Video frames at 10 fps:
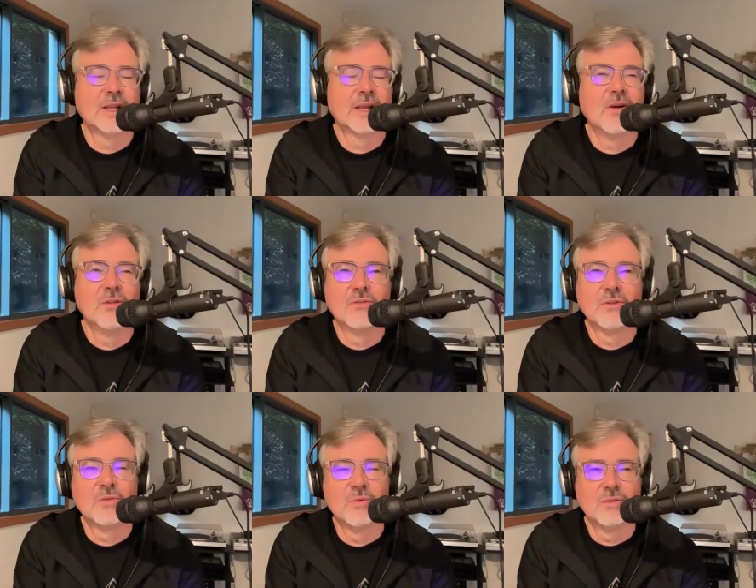like all over the
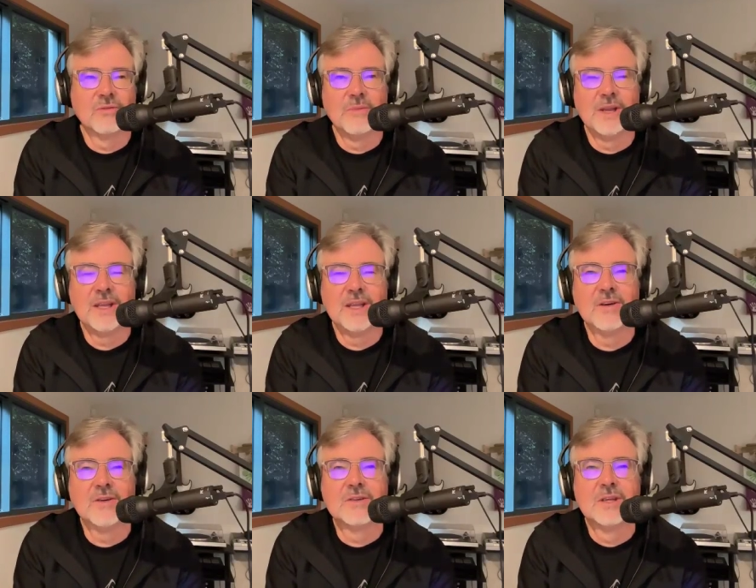world for many
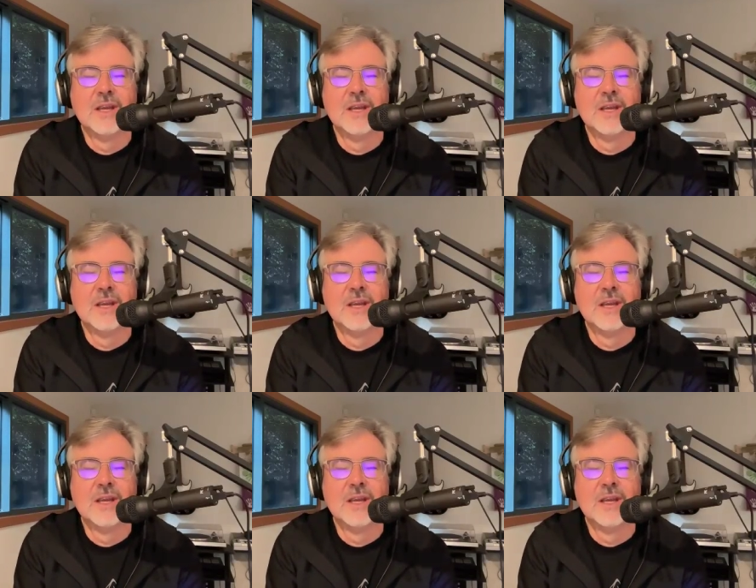years.